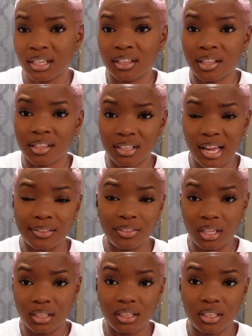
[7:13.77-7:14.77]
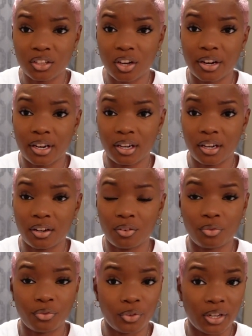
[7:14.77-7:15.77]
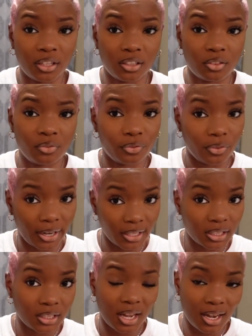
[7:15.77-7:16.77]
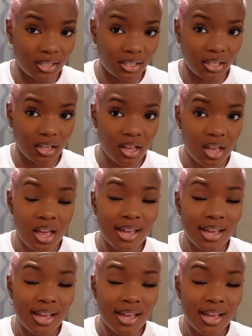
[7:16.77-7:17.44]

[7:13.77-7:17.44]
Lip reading: and this, I think these are in France sizing,